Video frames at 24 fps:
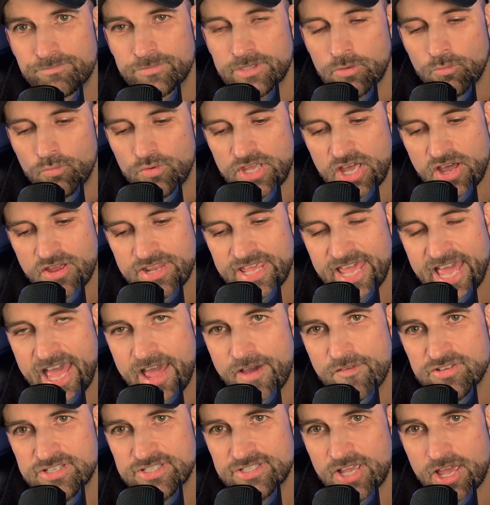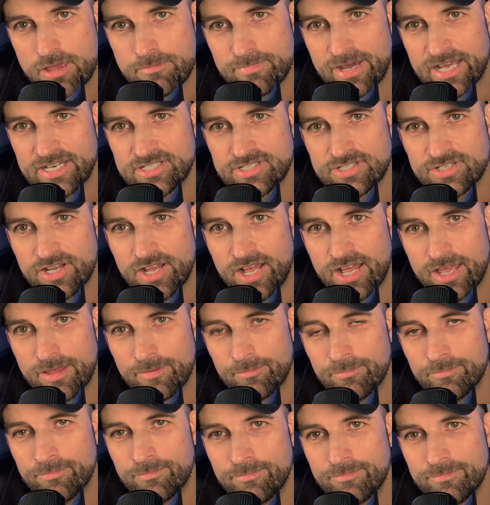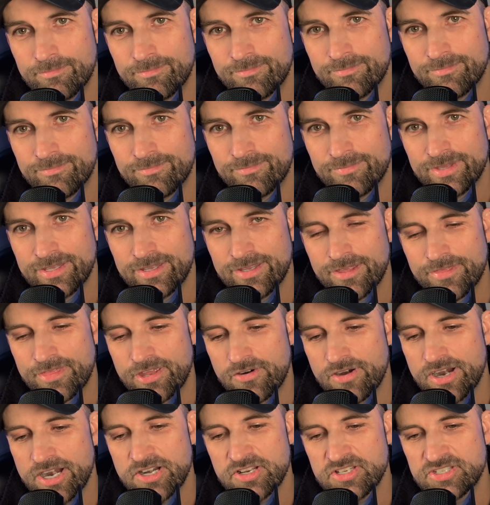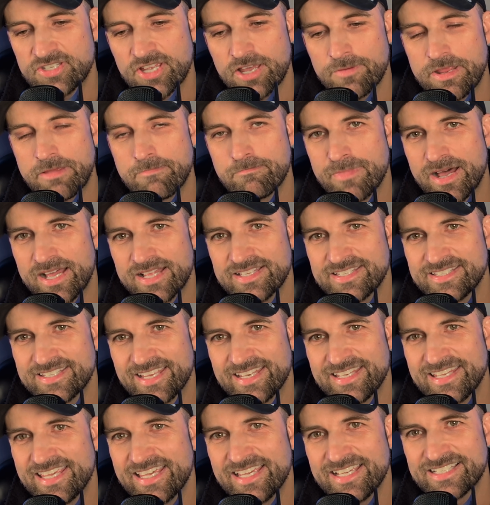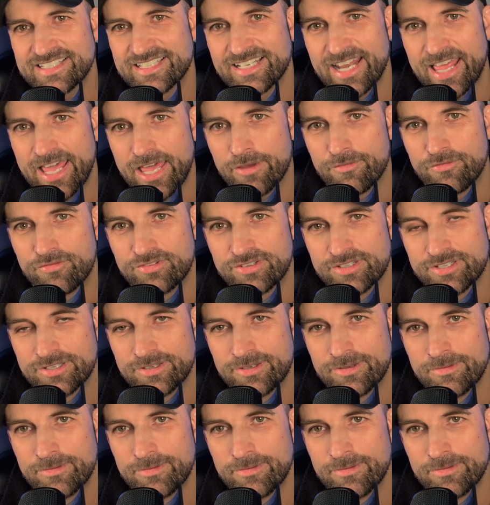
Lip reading: We only have so much time. There are only so many months and years left.